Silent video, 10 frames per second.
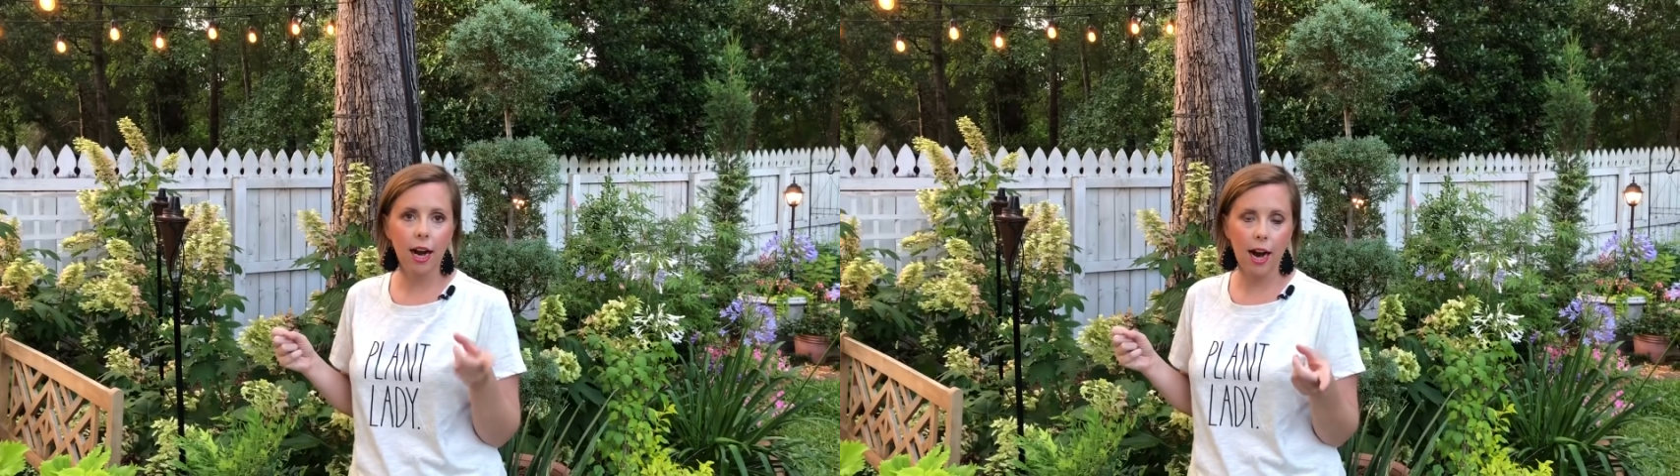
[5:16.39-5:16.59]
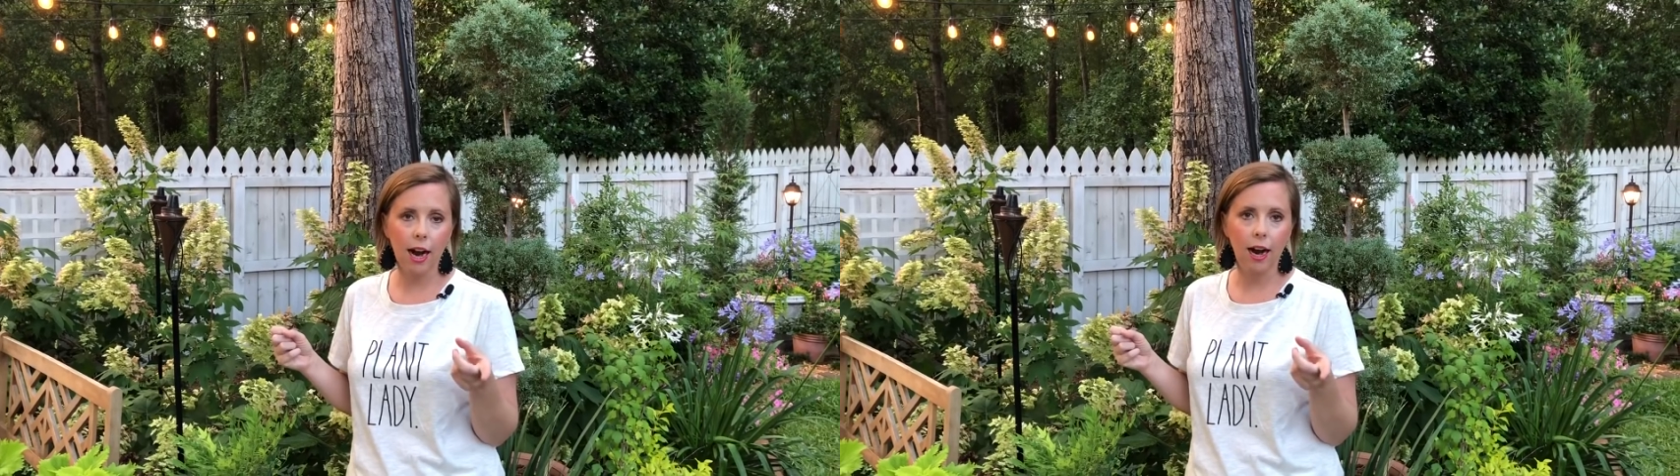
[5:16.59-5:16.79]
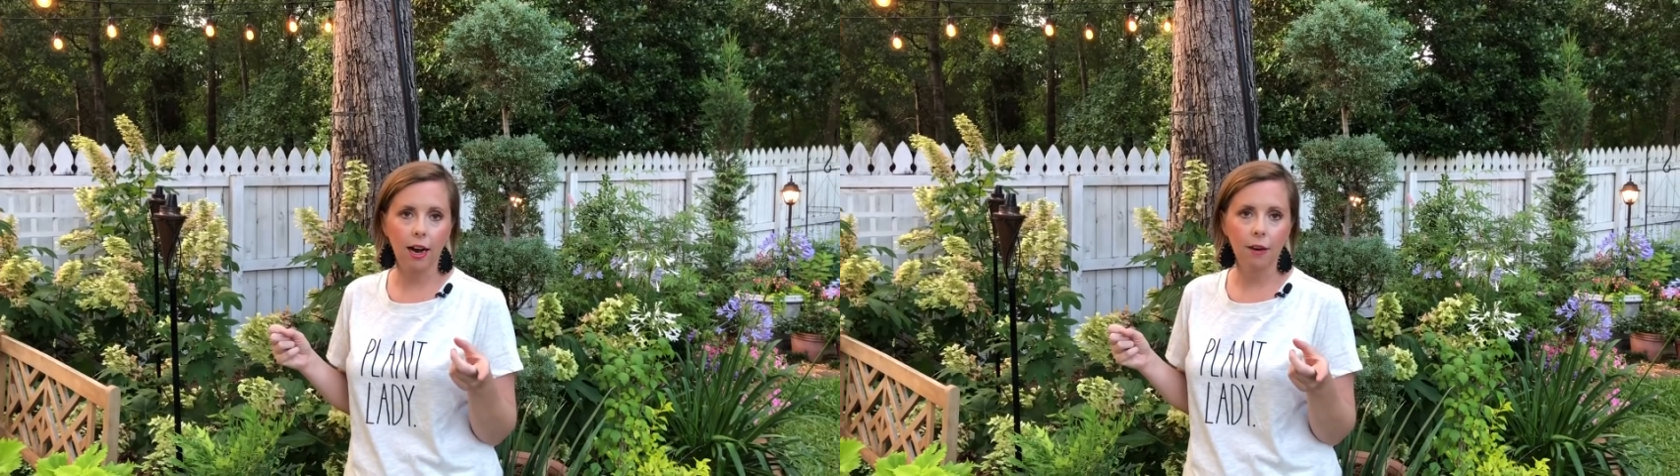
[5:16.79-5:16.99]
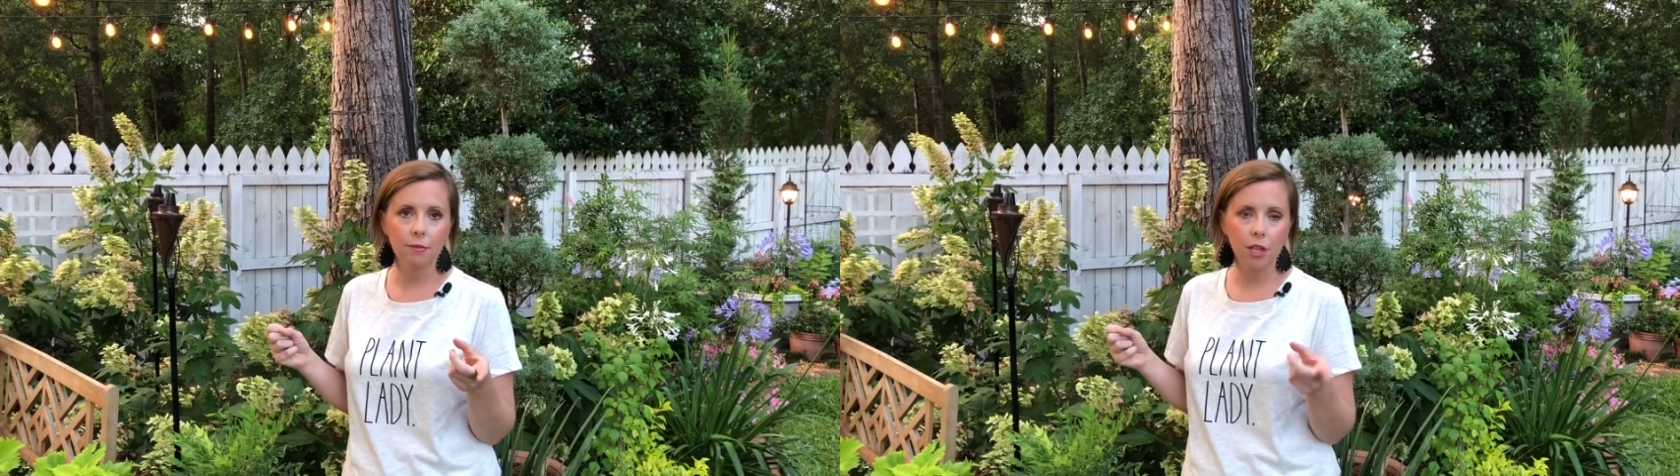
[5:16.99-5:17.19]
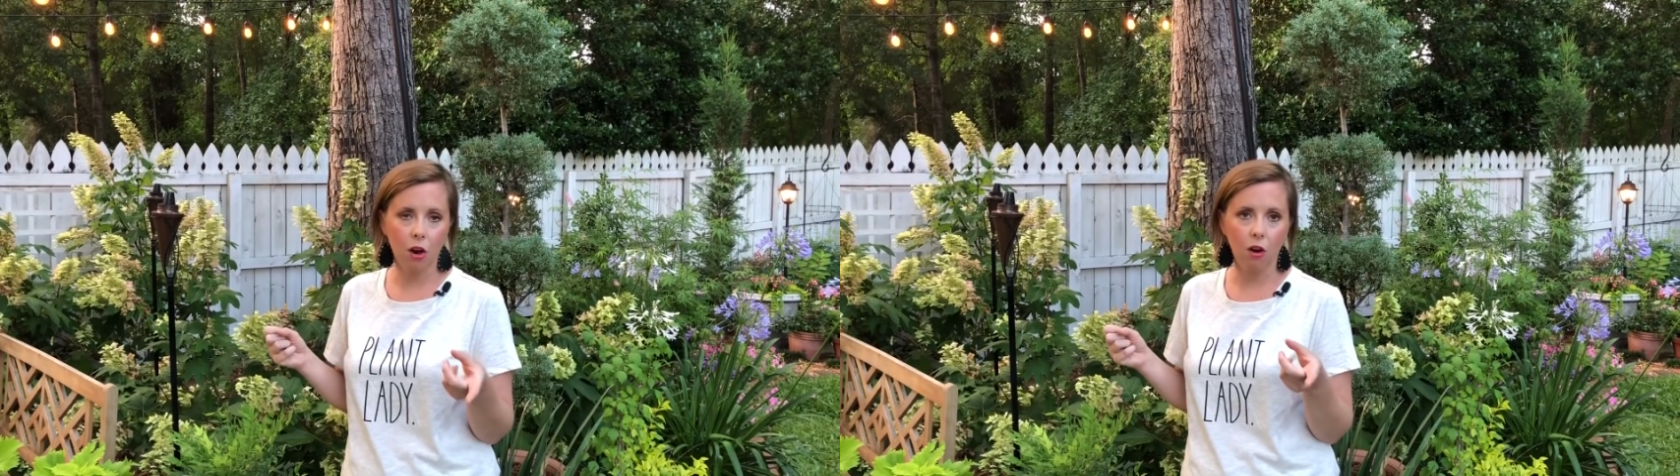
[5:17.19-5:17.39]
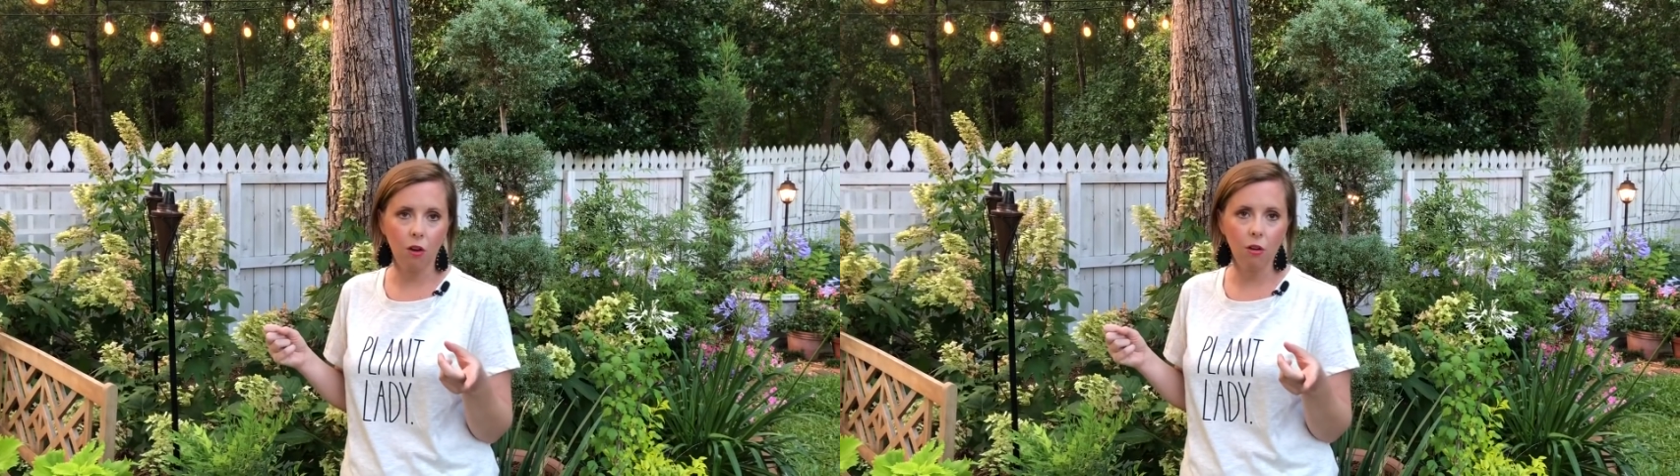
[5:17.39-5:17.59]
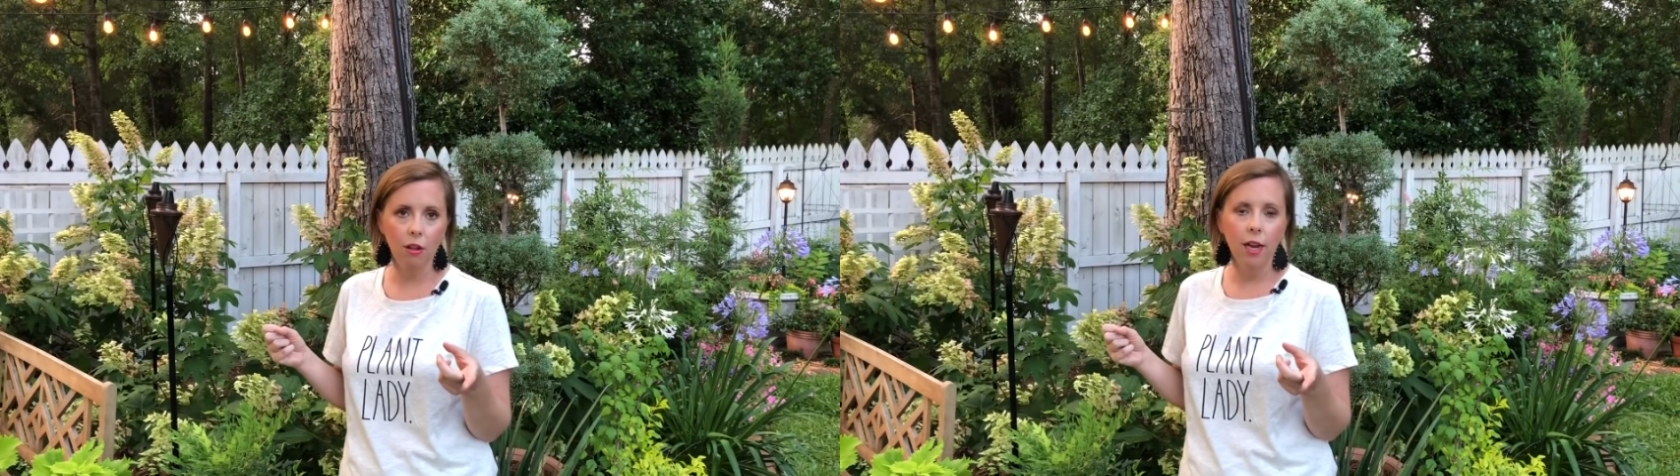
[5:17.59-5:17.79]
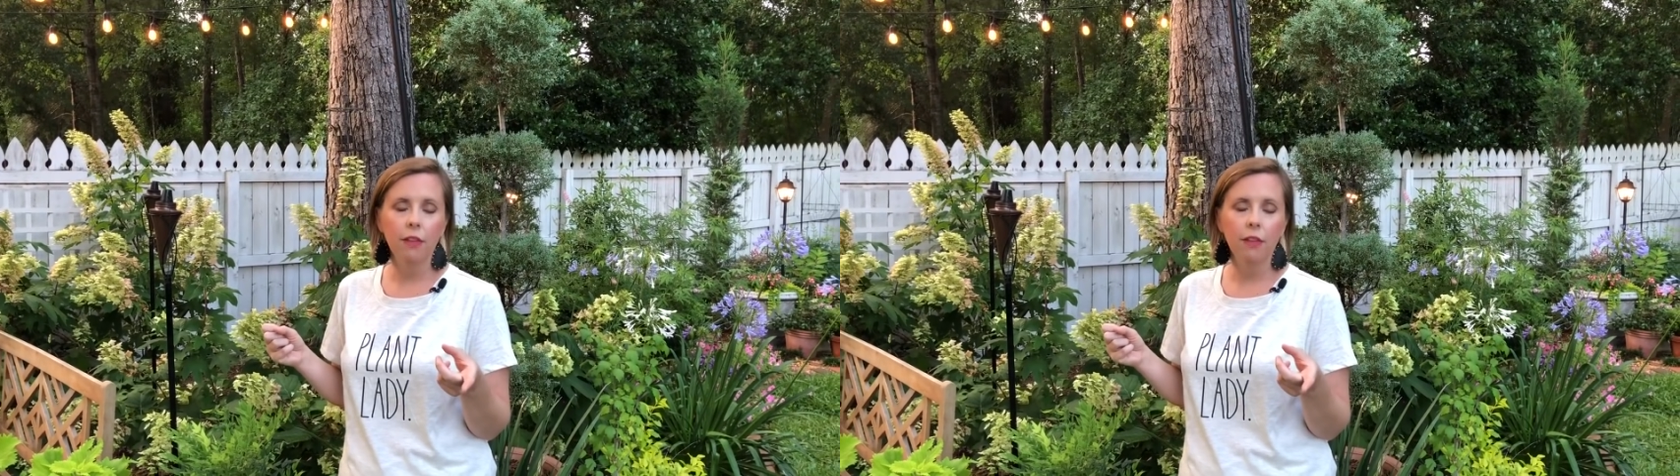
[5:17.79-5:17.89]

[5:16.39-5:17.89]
tall,